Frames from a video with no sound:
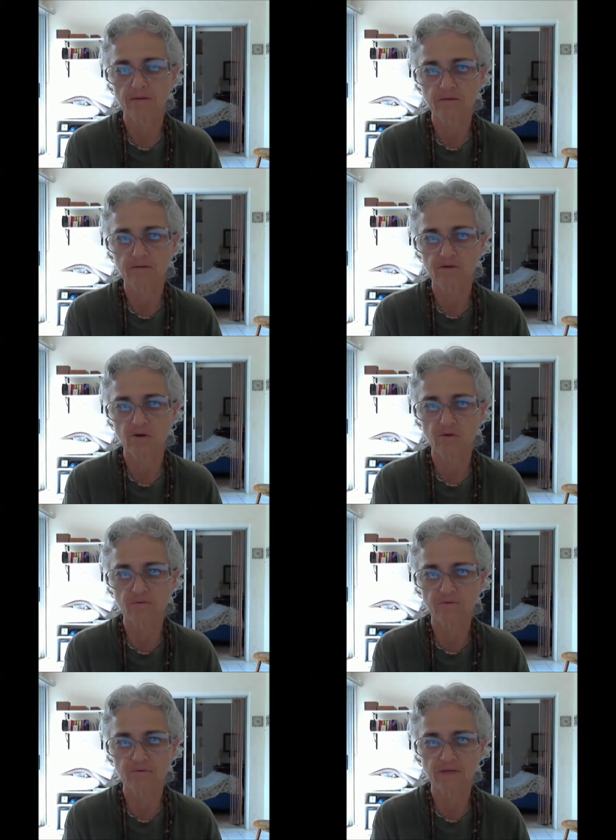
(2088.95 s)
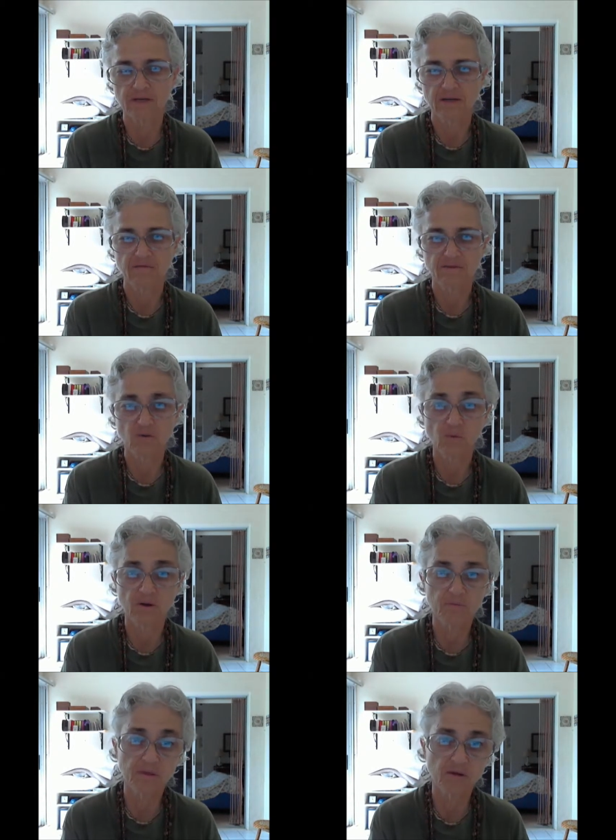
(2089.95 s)
So we don't want to
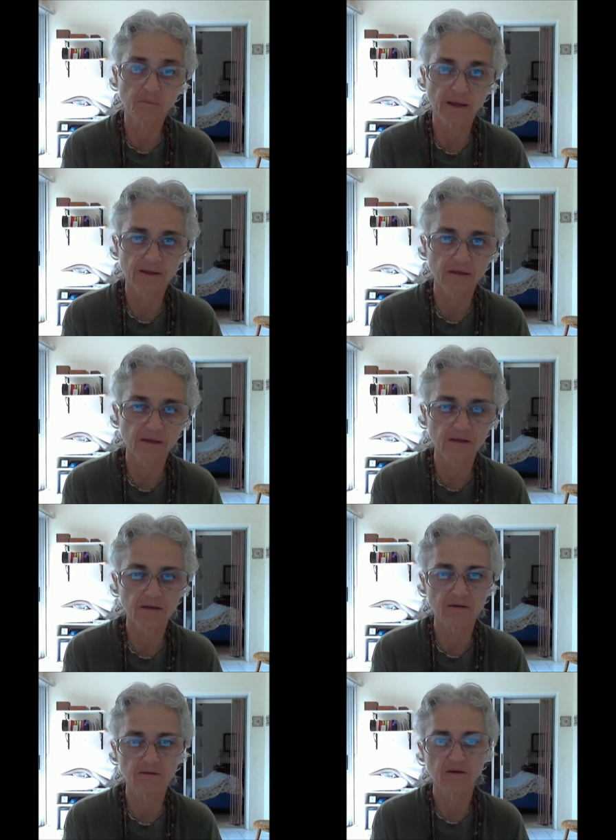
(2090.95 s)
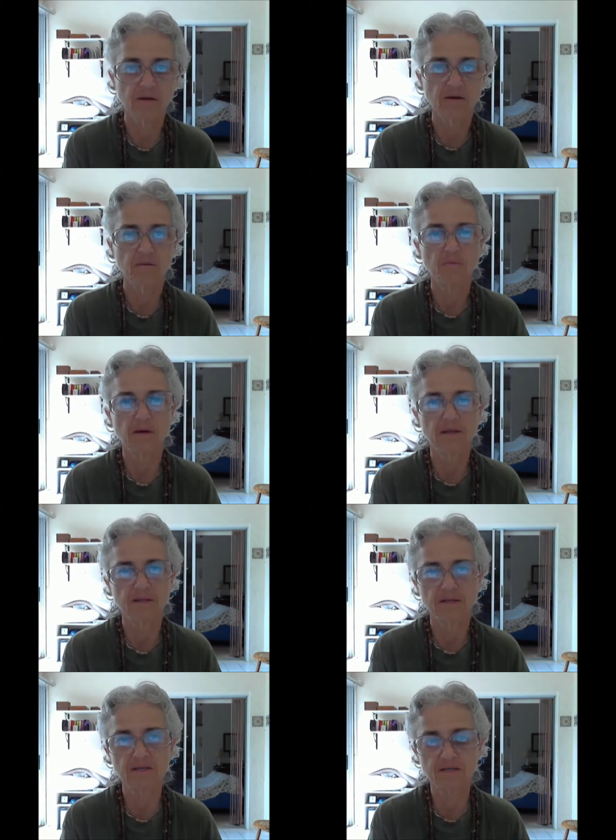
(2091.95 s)
plug back in. But
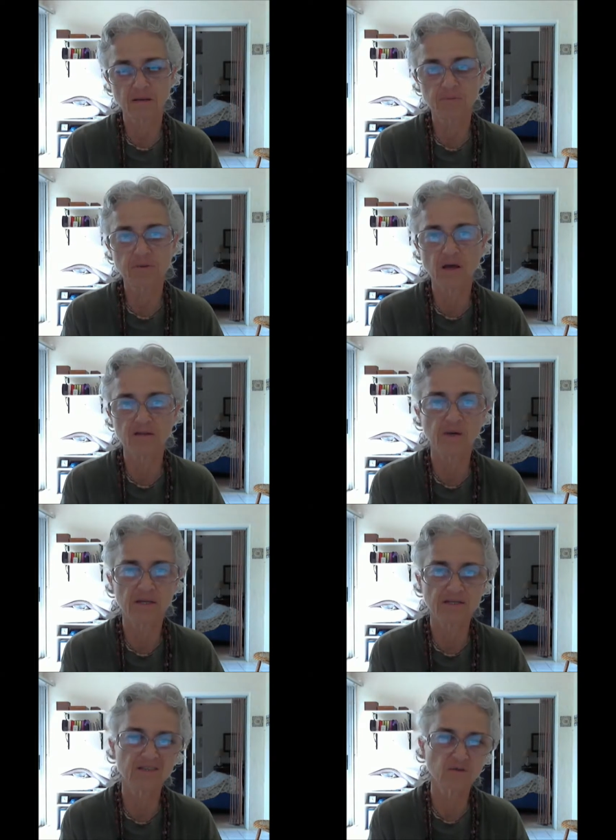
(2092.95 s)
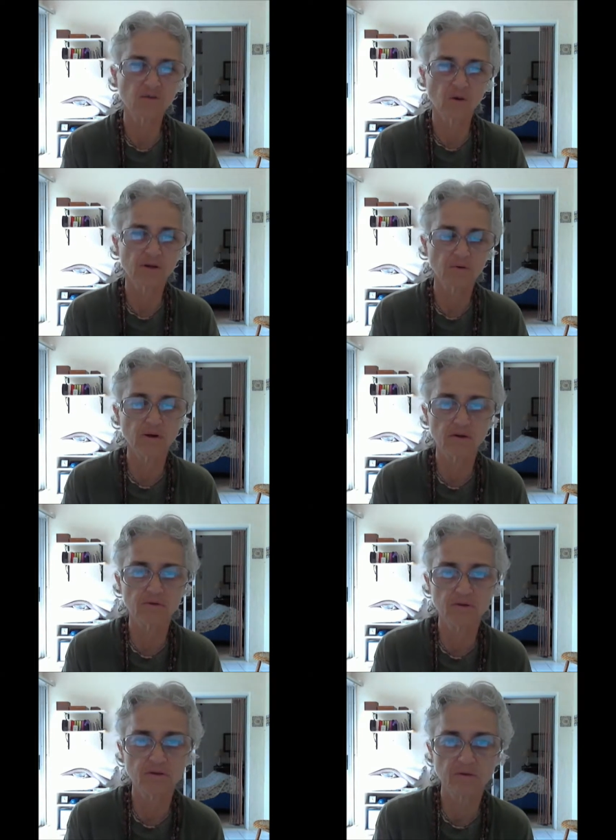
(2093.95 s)
it's unplugged, but it's still going around a
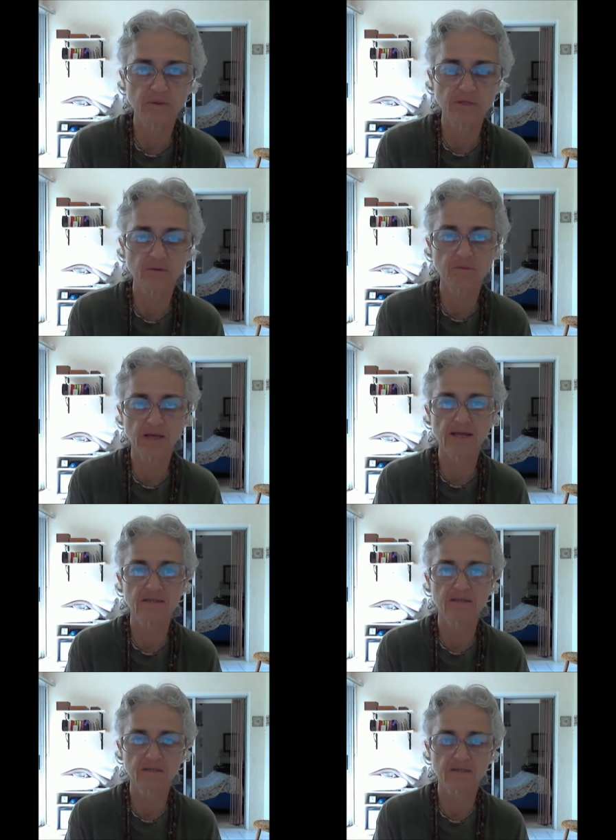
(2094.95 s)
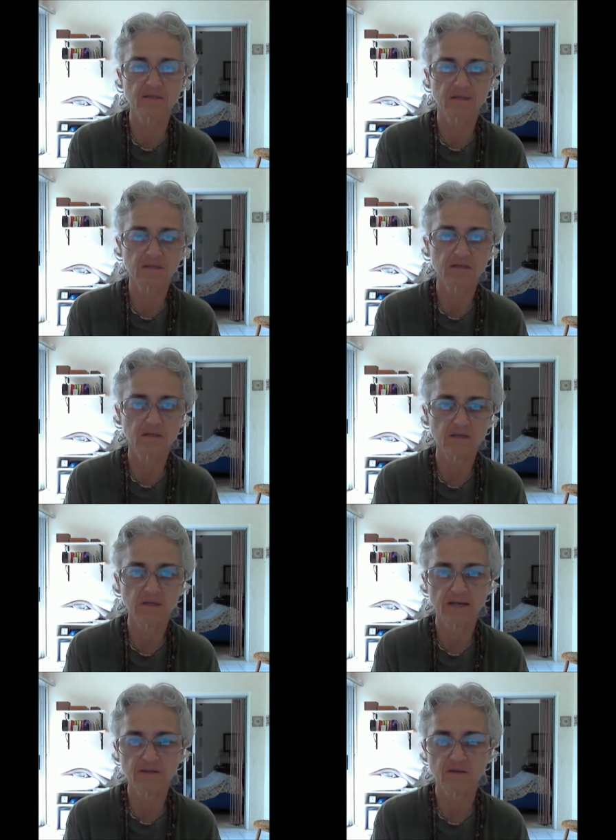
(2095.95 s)
little bit, the blades. It
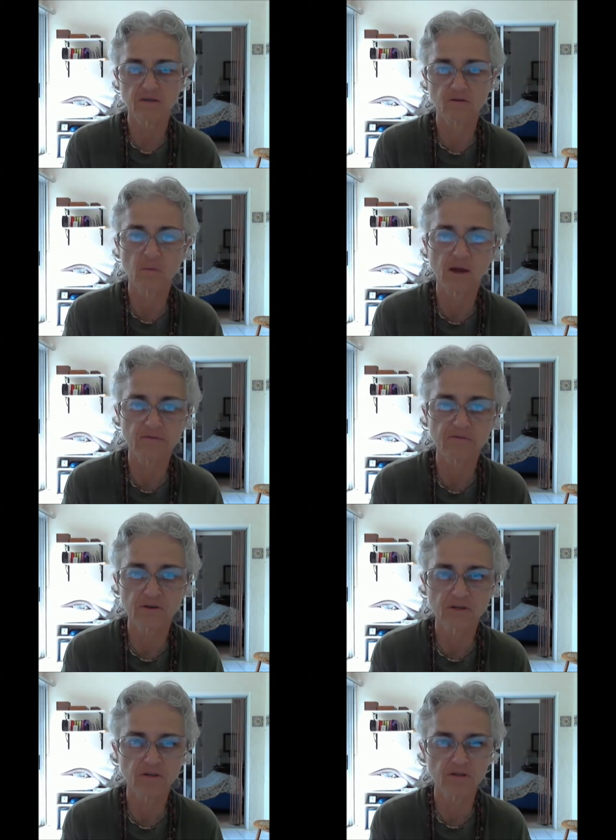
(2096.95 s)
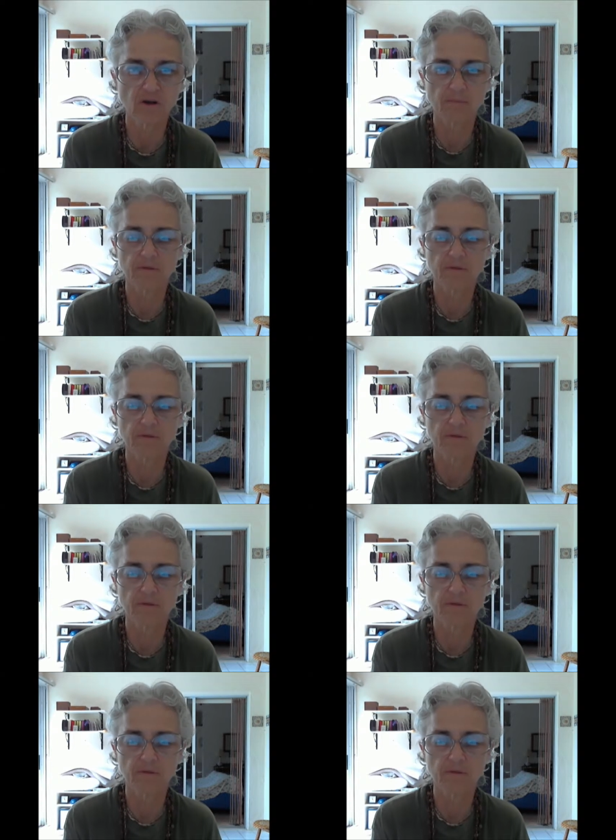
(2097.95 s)
takes a little while for it to stop.